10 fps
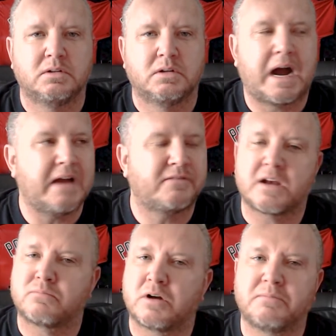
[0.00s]
I've got
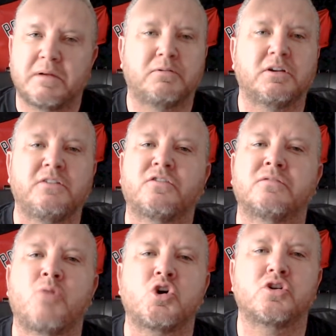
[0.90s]
to bring people in
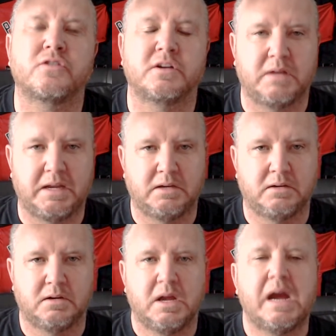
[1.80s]
smarter than me.
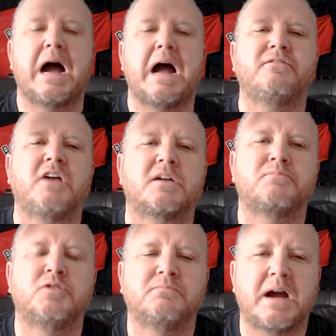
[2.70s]
I've got to
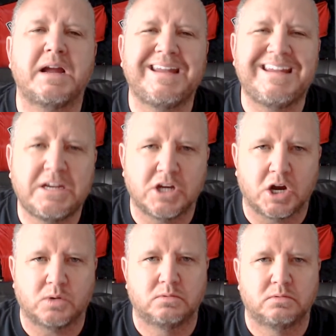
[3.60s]
put my
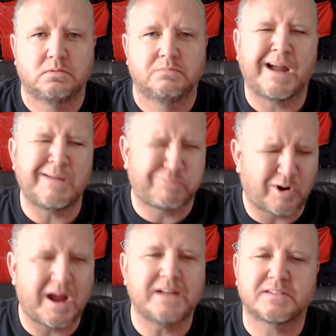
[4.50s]
ego, my
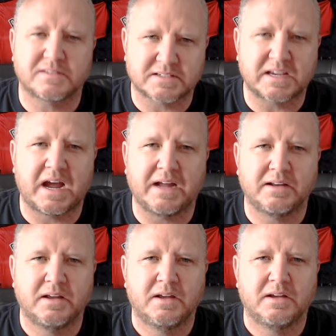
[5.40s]
pride to the side.
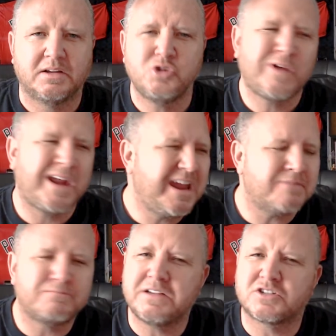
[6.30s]
You
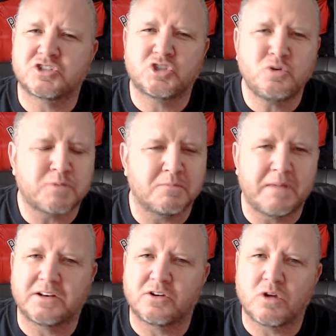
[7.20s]
can't be
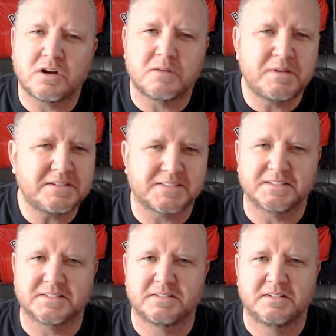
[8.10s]
Superman and run a
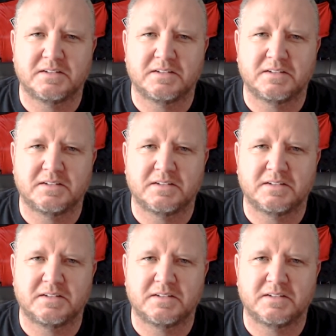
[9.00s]
business.